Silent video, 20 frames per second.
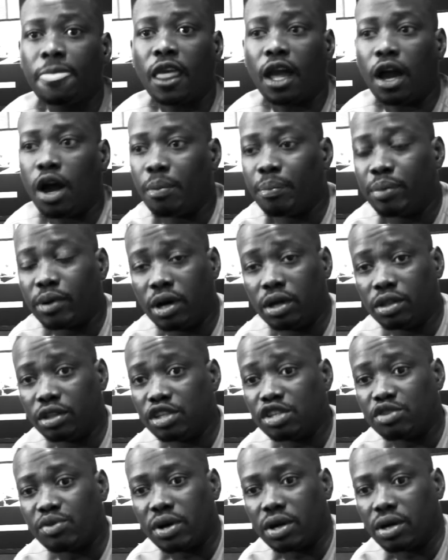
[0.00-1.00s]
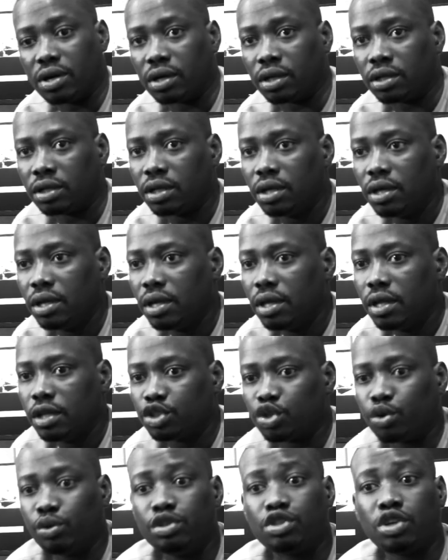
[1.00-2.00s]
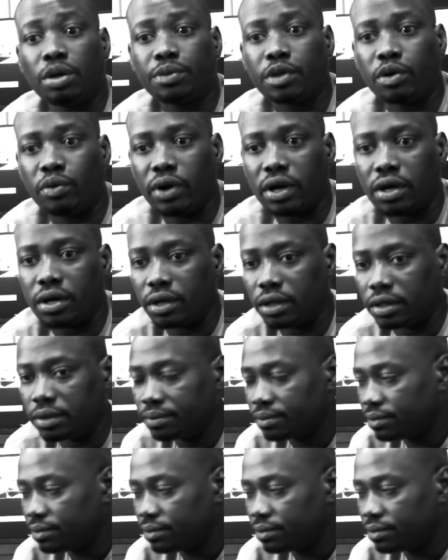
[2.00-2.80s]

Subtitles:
I'll put out this record. So we dropped the record.